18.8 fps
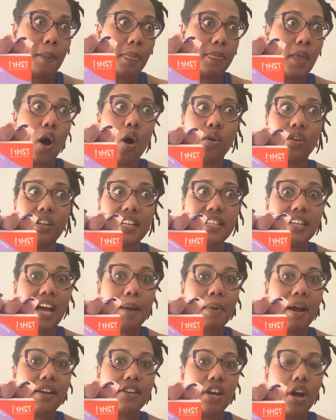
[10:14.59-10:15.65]
the only time
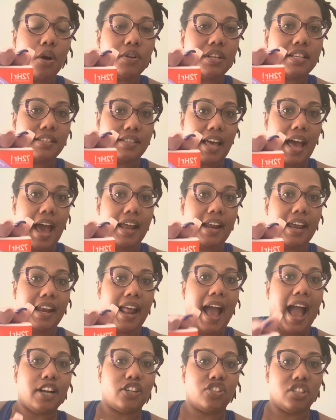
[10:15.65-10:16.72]
I noticed that it
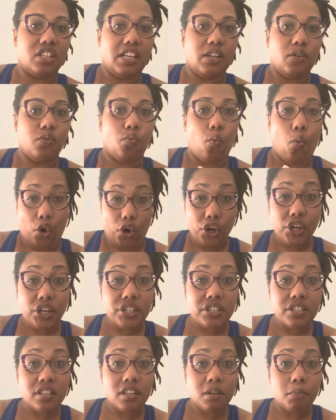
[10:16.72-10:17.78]
actually
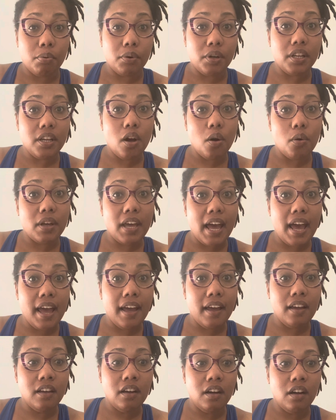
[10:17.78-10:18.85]
worked pretty
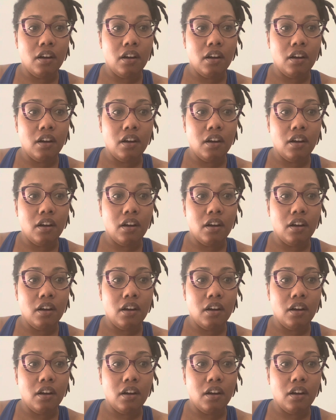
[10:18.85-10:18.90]
okay,